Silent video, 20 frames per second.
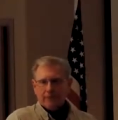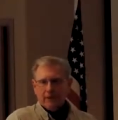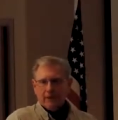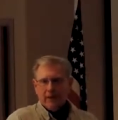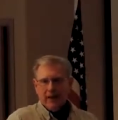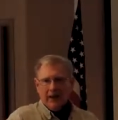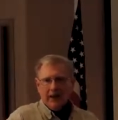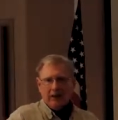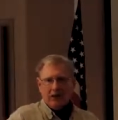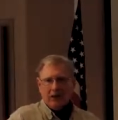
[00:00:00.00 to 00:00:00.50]

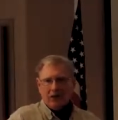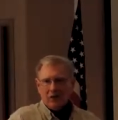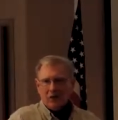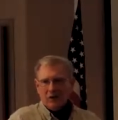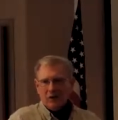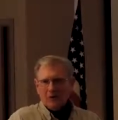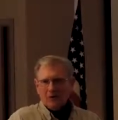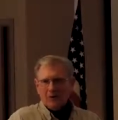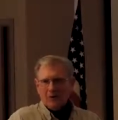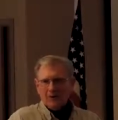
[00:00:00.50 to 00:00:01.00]
Did that answer
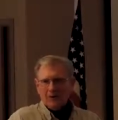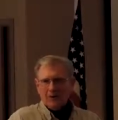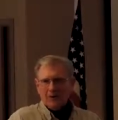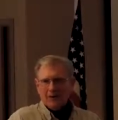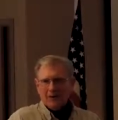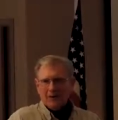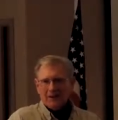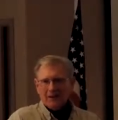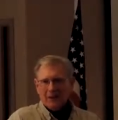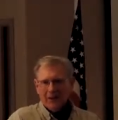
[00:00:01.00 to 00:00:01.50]
your question?
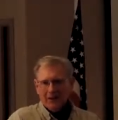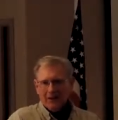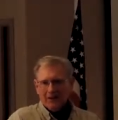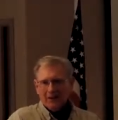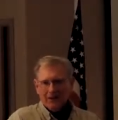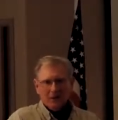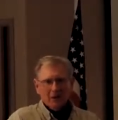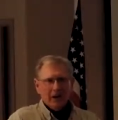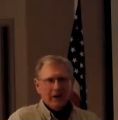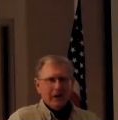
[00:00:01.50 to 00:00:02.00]
Yeah,
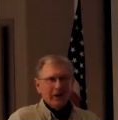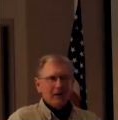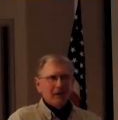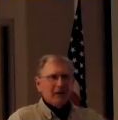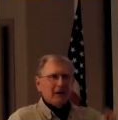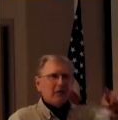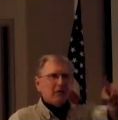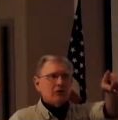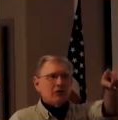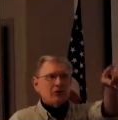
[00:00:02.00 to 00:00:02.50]
okay.
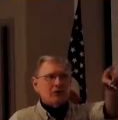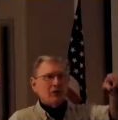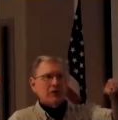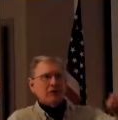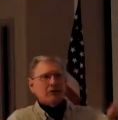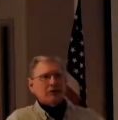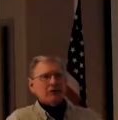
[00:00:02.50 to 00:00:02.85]
Yes, sir.